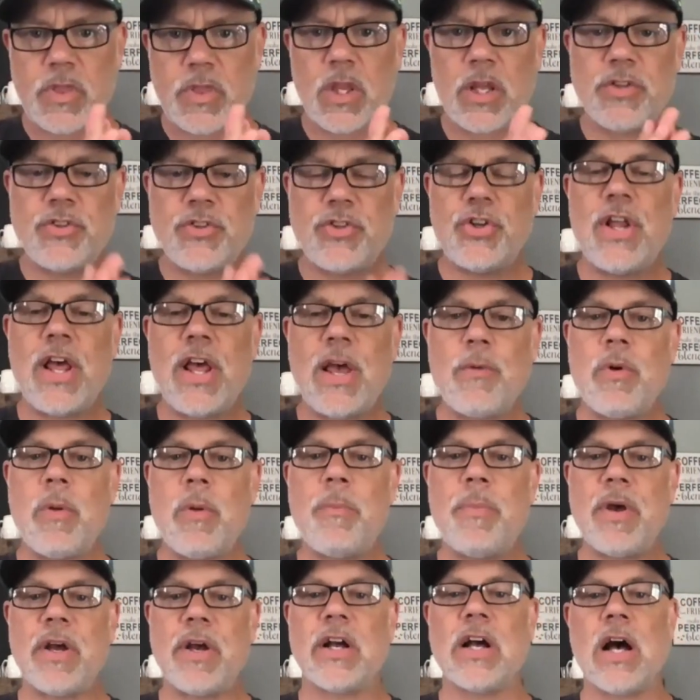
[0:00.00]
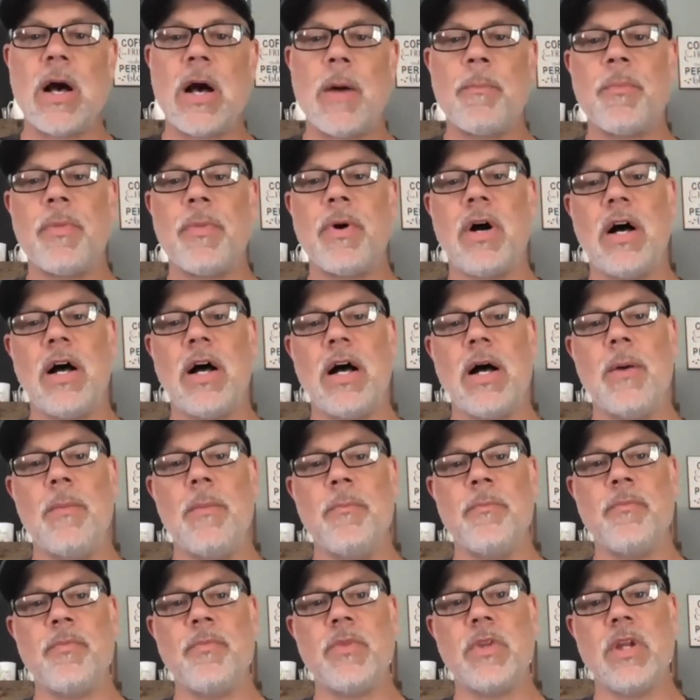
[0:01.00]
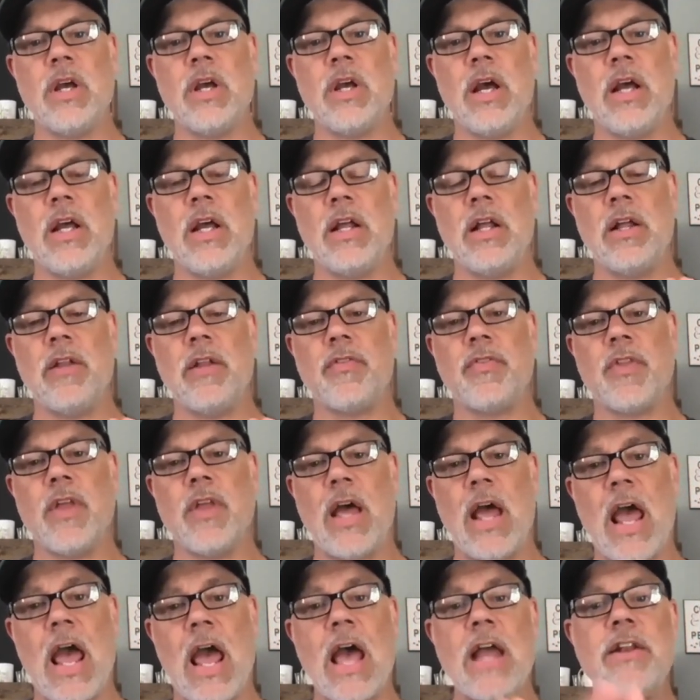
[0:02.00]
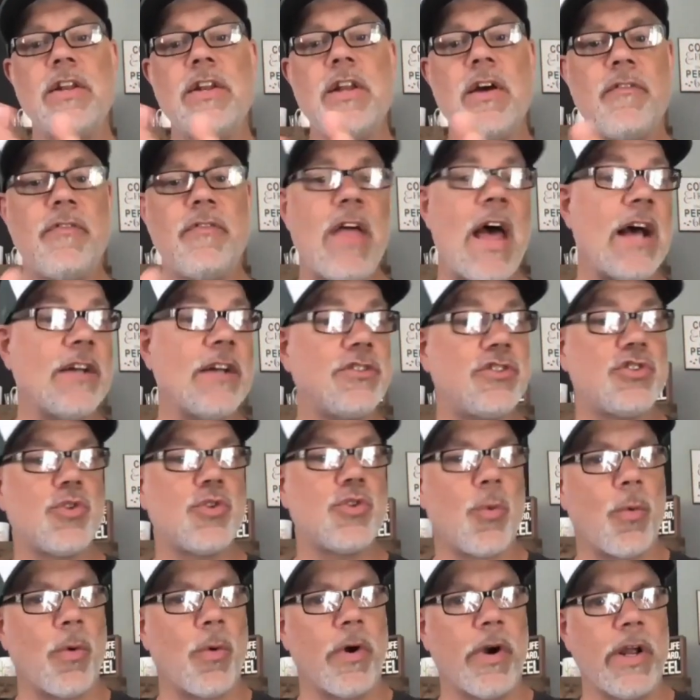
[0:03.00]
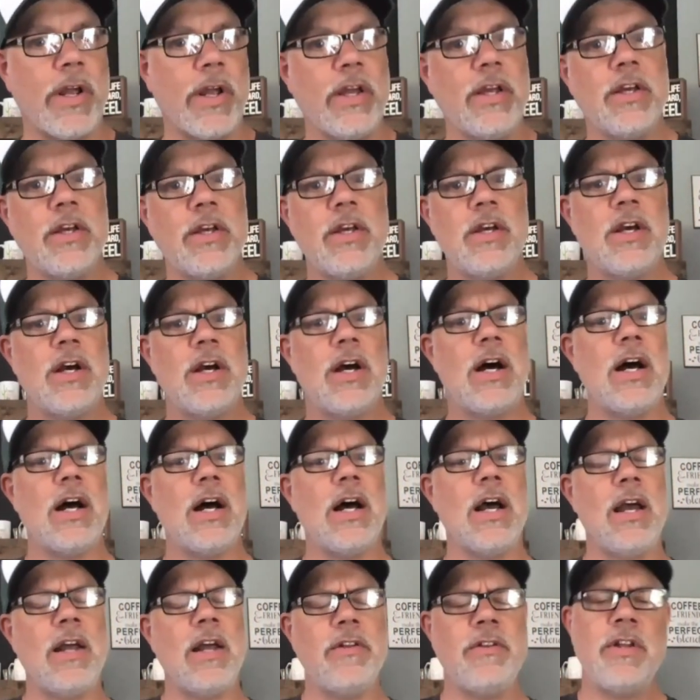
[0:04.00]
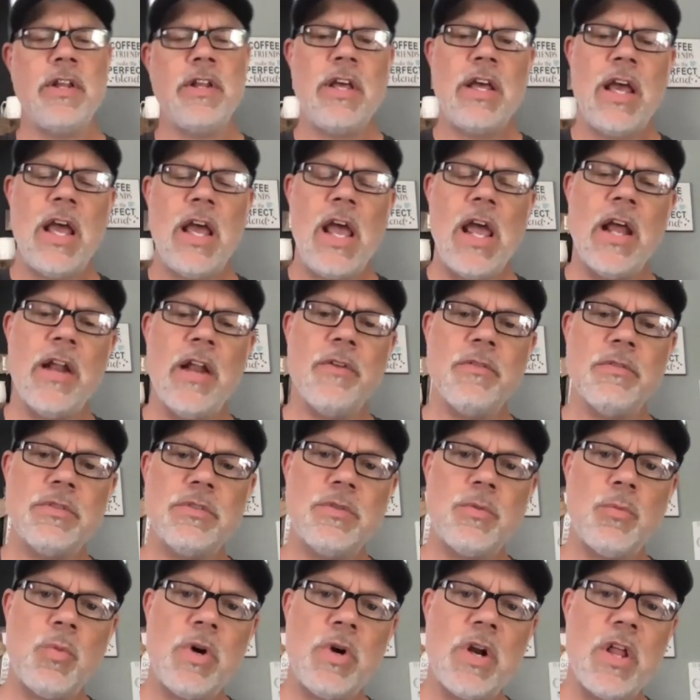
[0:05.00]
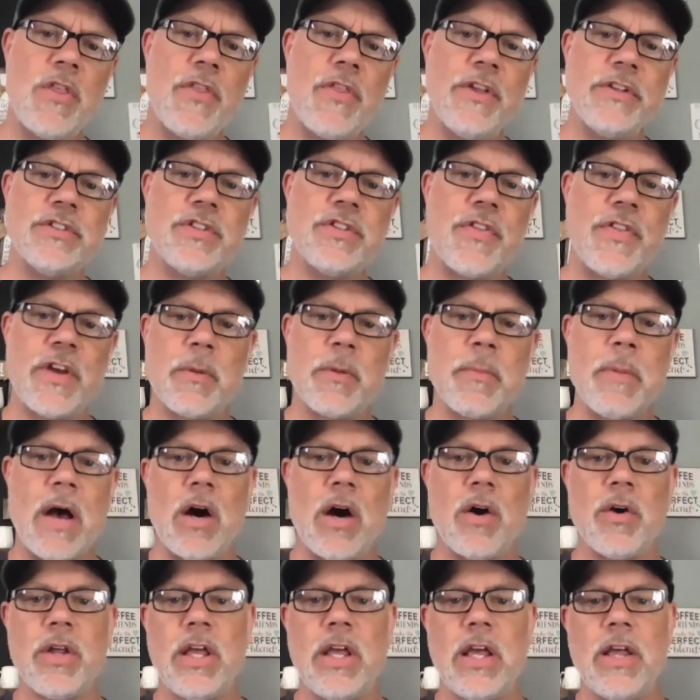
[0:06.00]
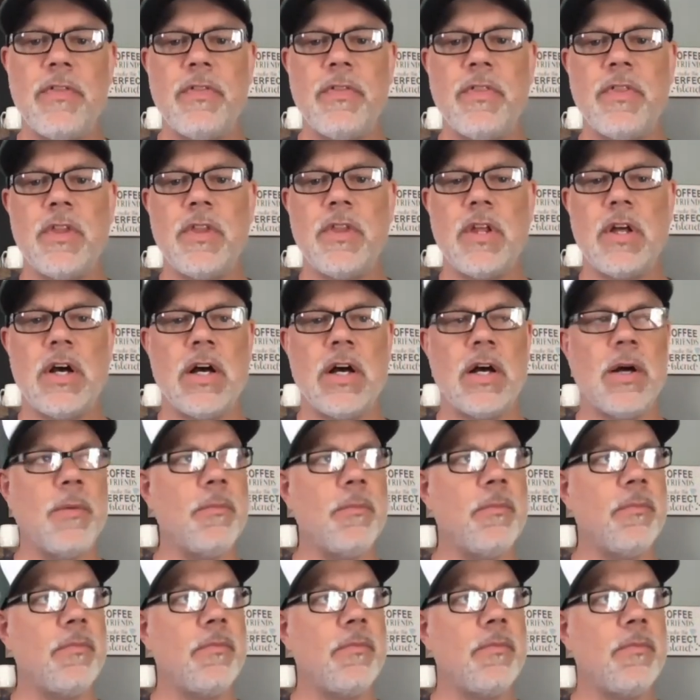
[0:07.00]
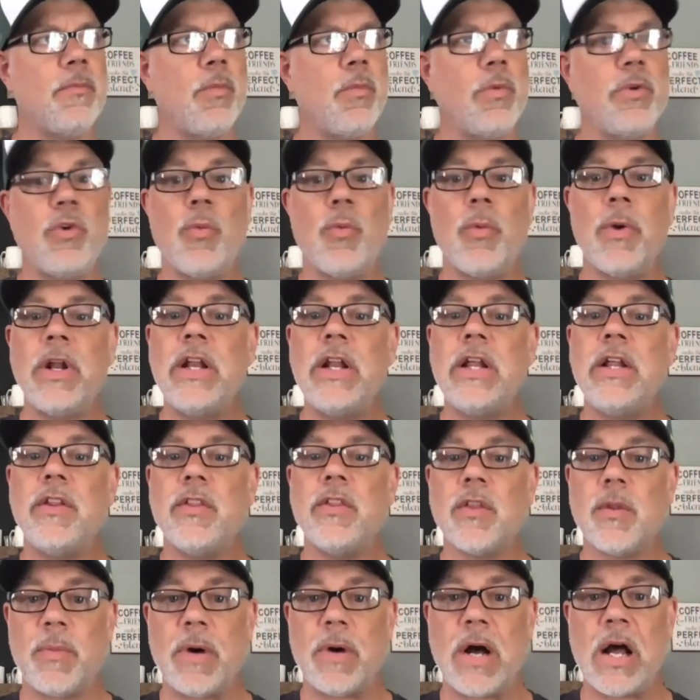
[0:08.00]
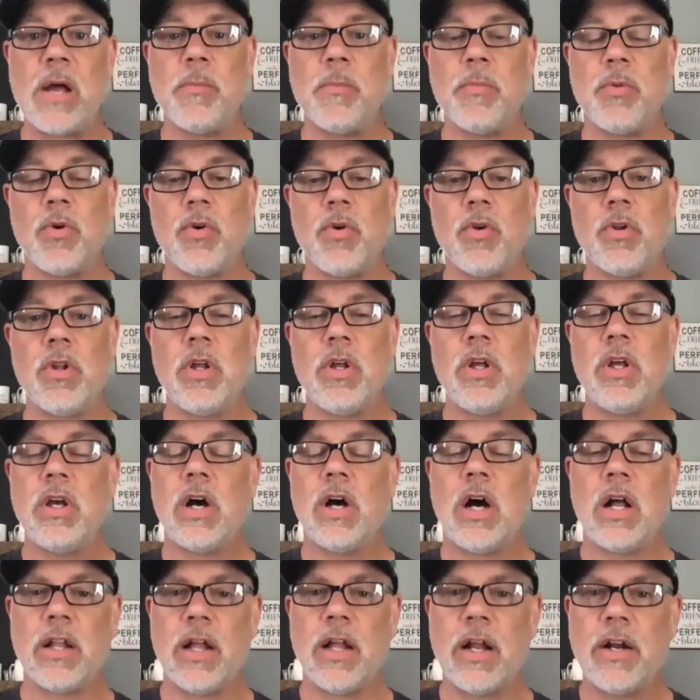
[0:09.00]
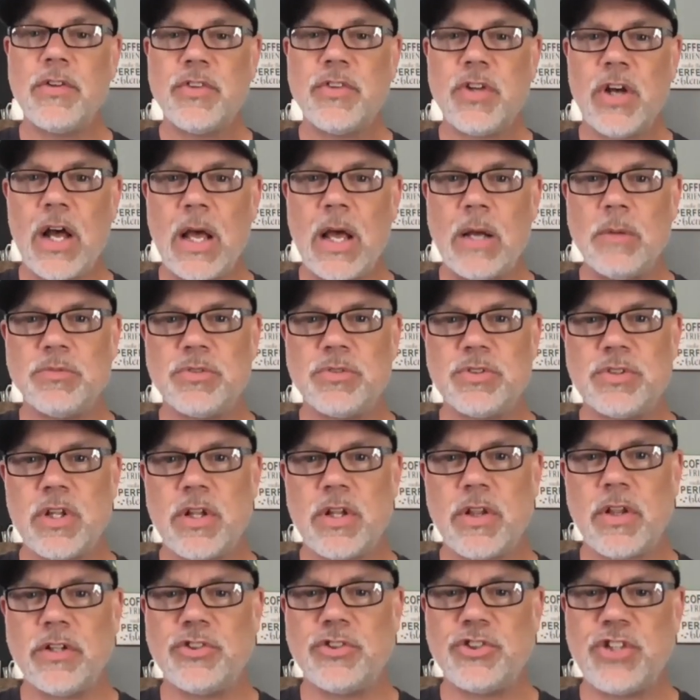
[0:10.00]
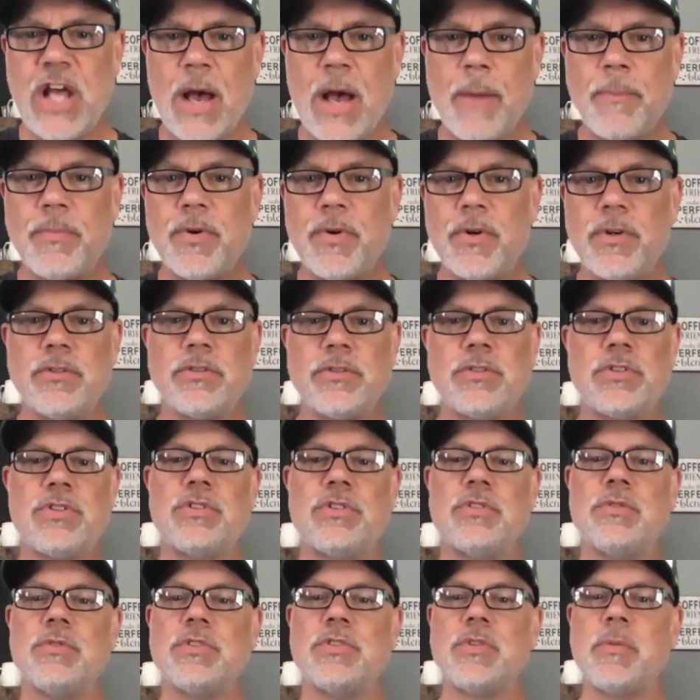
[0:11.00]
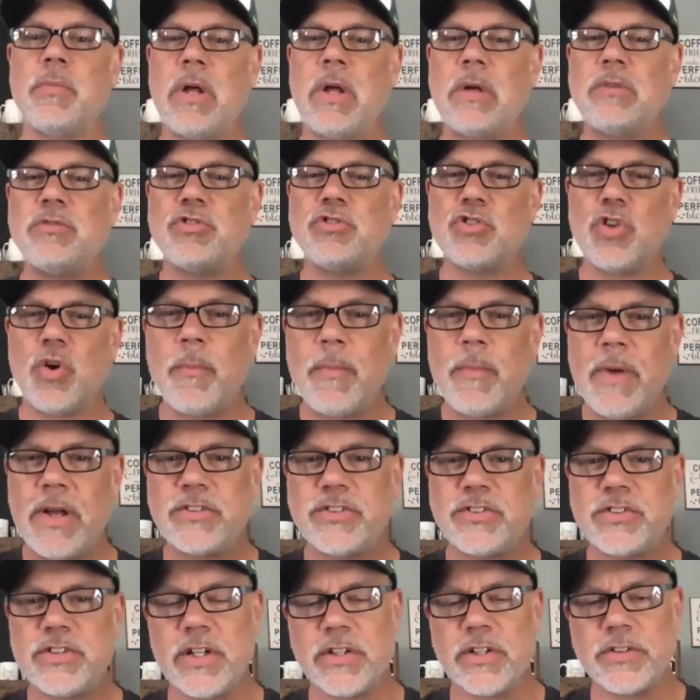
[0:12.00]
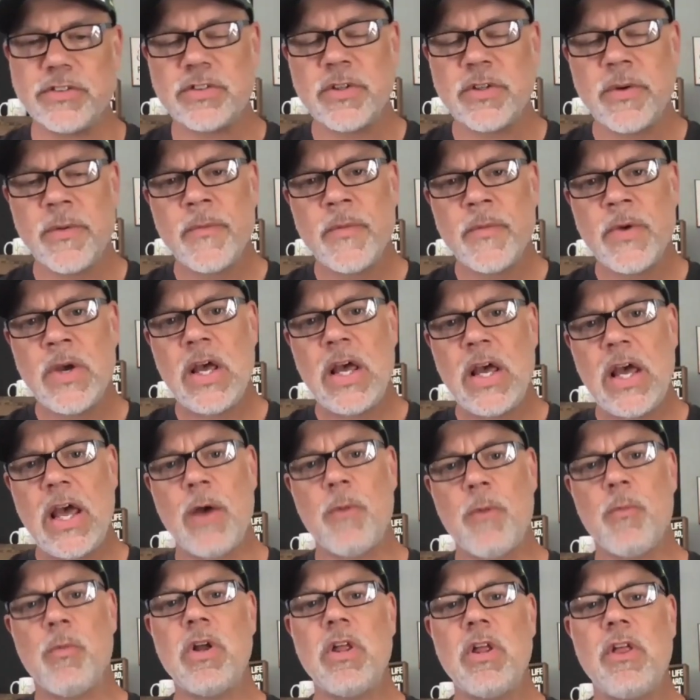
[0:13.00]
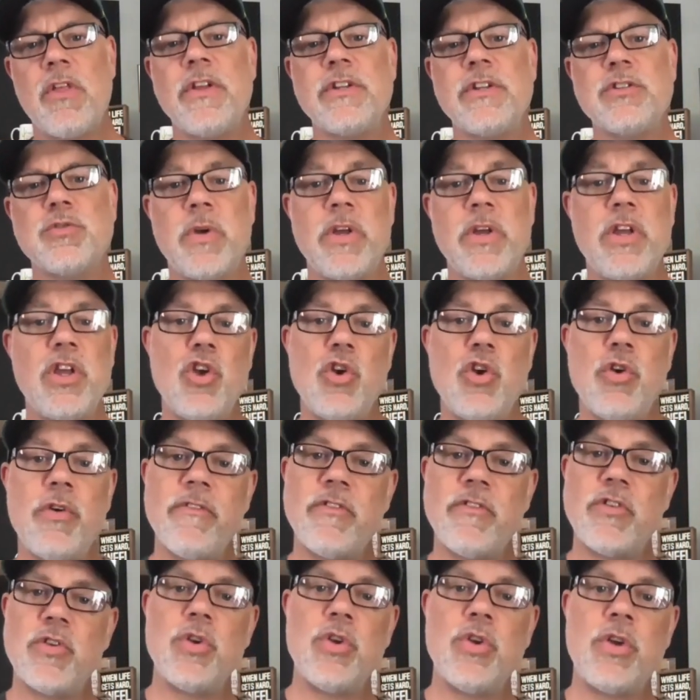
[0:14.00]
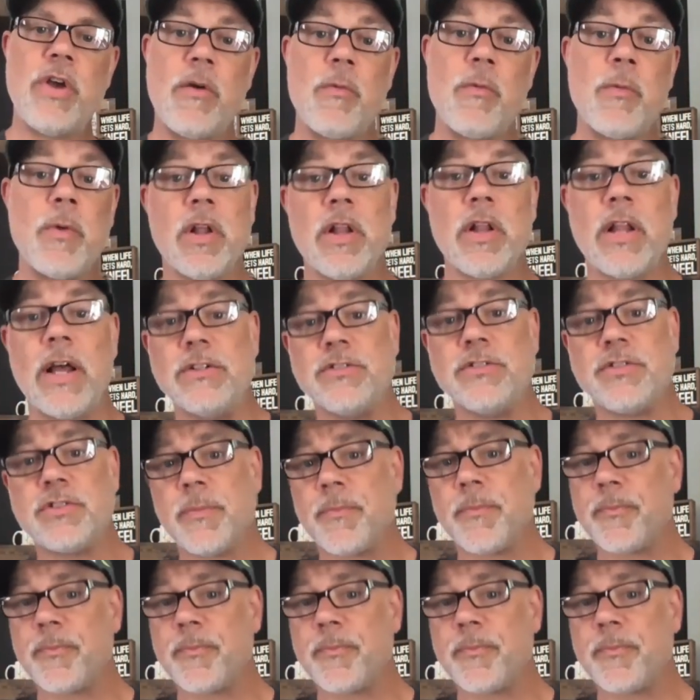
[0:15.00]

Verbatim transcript: today we pick up um, at, at, the end of that story. Uh, and, and one of the things to think about in um, when you're reading the Bible, a lot of times the chapters sometimes don't make sense. And one of the things we you, you got to realize